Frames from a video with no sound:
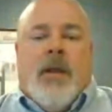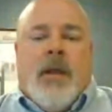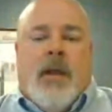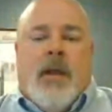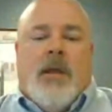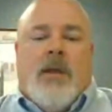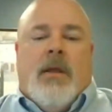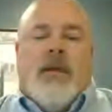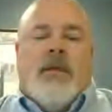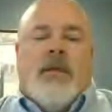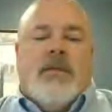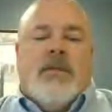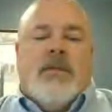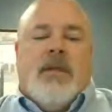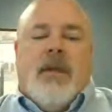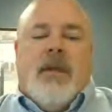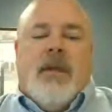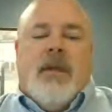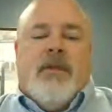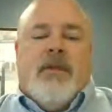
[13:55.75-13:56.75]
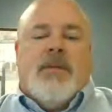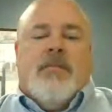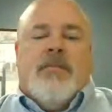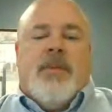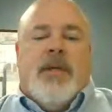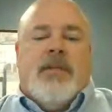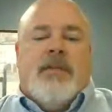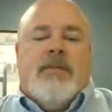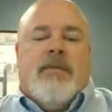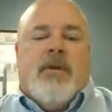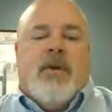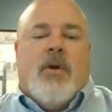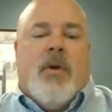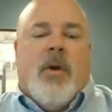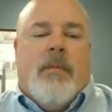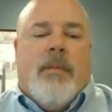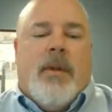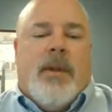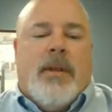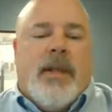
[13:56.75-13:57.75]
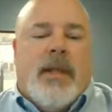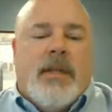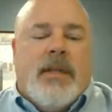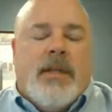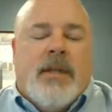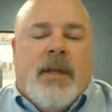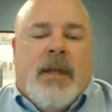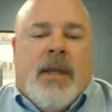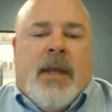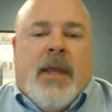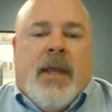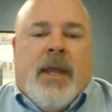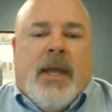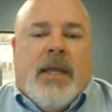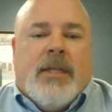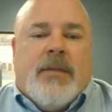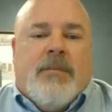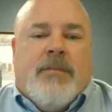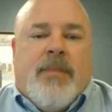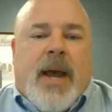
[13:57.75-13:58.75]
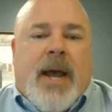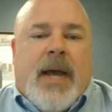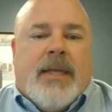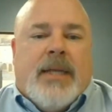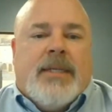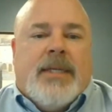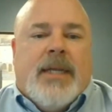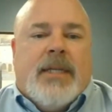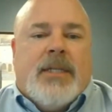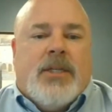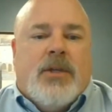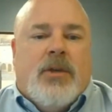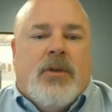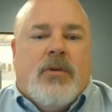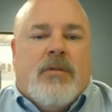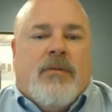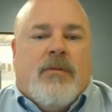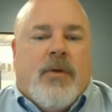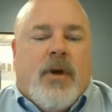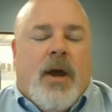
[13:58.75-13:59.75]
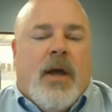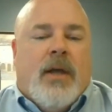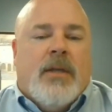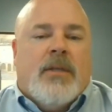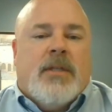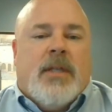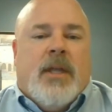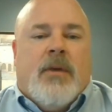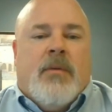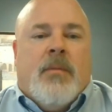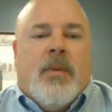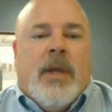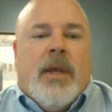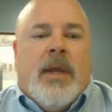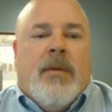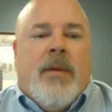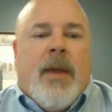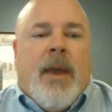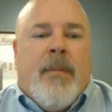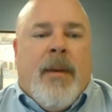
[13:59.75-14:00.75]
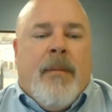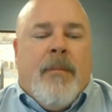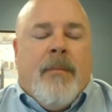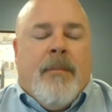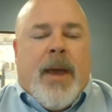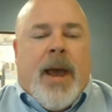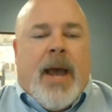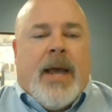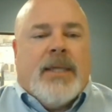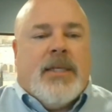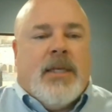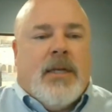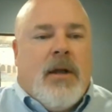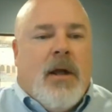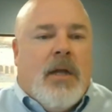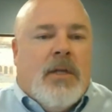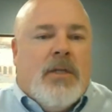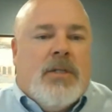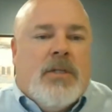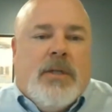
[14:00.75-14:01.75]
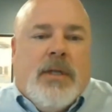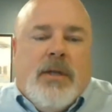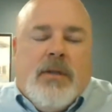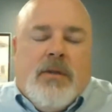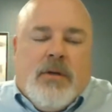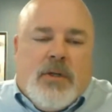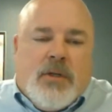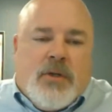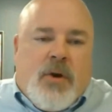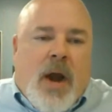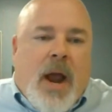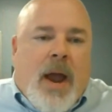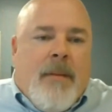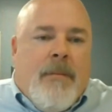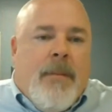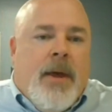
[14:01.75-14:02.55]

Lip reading: it is, if it's a piece of equipment that is past its use for us, then we pass it on to either scrap